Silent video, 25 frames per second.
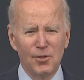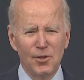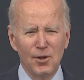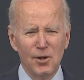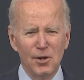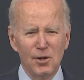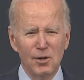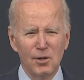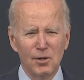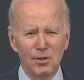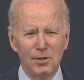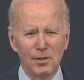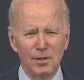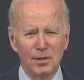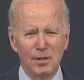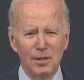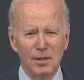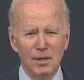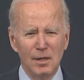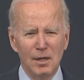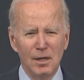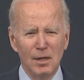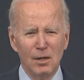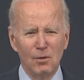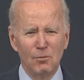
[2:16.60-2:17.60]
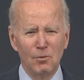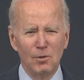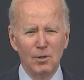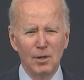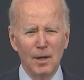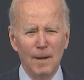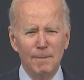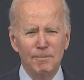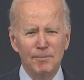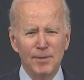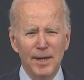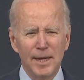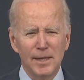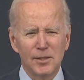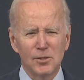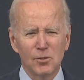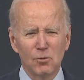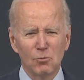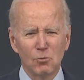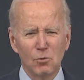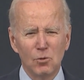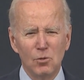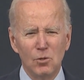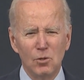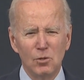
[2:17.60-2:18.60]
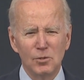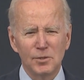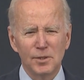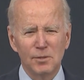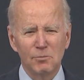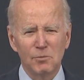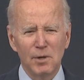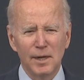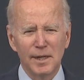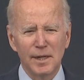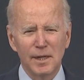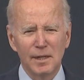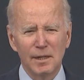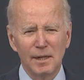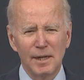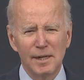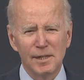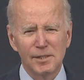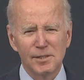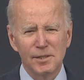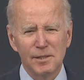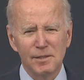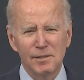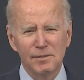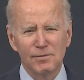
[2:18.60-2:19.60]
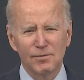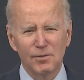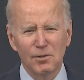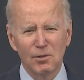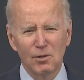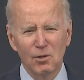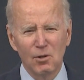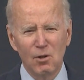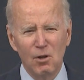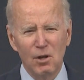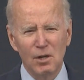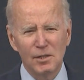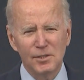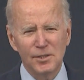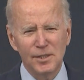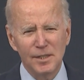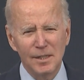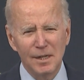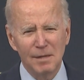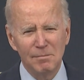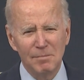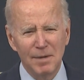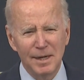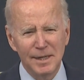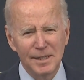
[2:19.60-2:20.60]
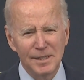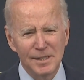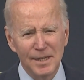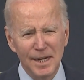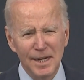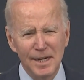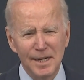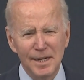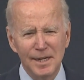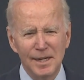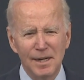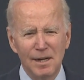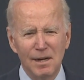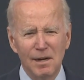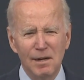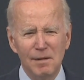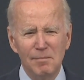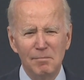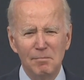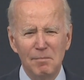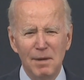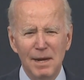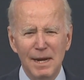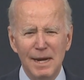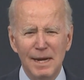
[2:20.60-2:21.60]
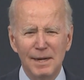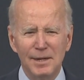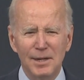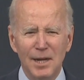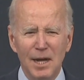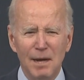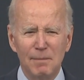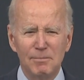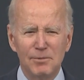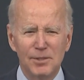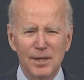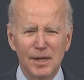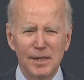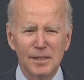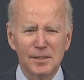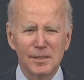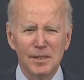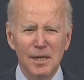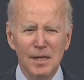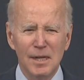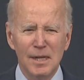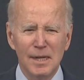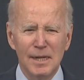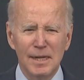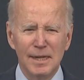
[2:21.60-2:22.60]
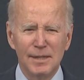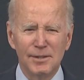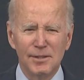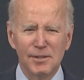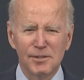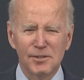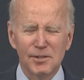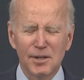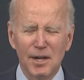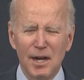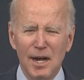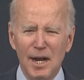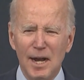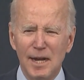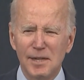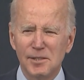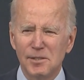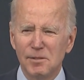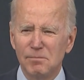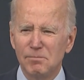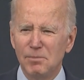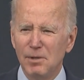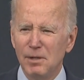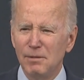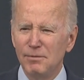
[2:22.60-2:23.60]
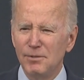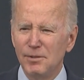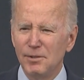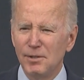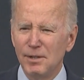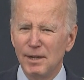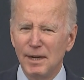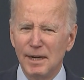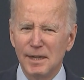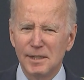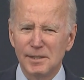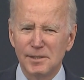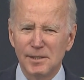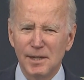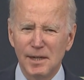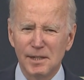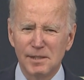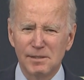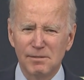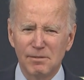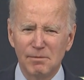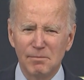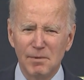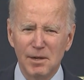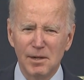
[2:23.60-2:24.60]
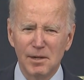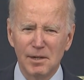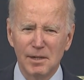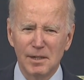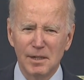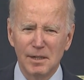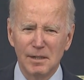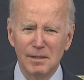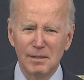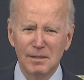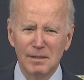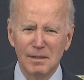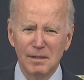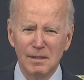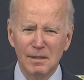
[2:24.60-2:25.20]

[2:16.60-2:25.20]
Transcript: Third, we'll update the rules and regulations for launching and maintaining unmanned objects in the skies above the United States of America.